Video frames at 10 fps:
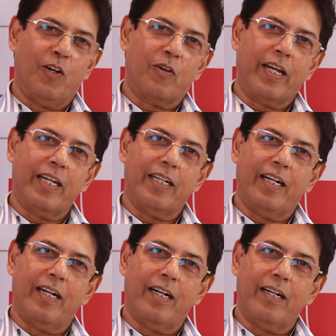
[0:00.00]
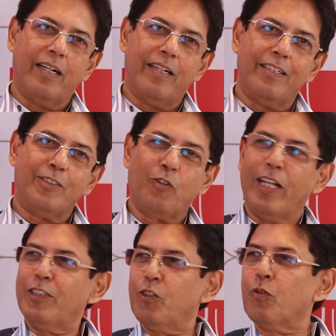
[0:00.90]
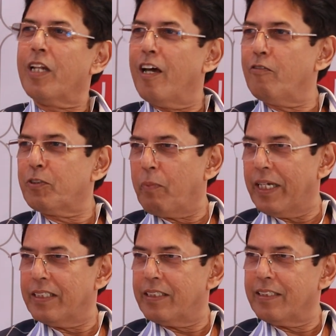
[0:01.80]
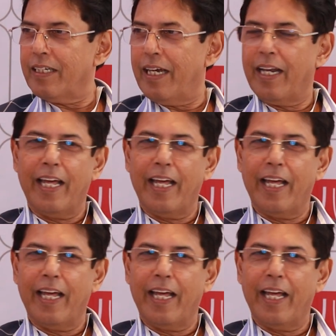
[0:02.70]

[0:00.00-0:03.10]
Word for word: Okay. Uh, today's youth love spice, yeah.